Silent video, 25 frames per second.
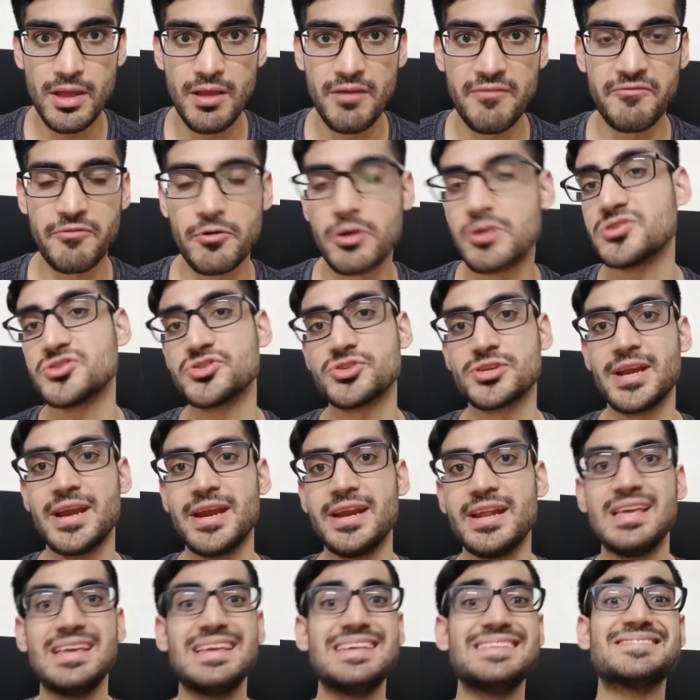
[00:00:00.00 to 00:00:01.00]
First
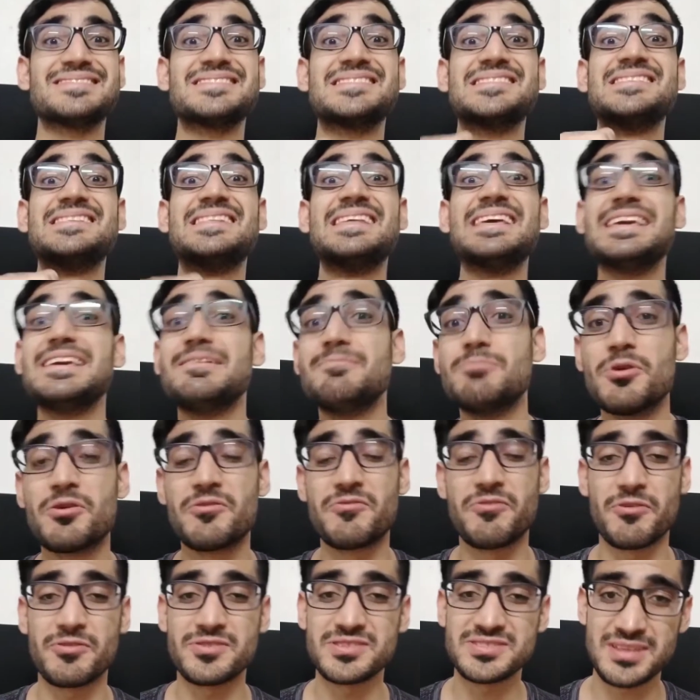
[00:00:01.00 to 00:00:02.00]
Aid is the
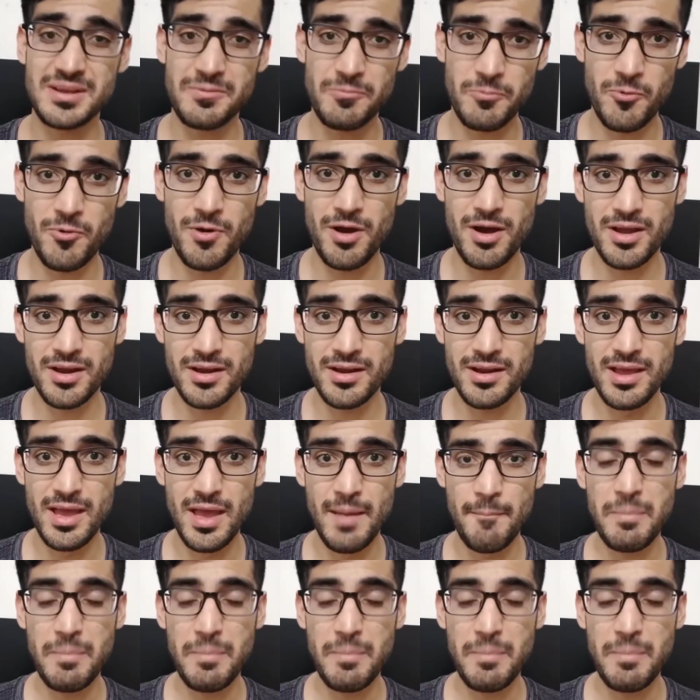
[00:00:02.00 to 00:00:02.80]
book for step one.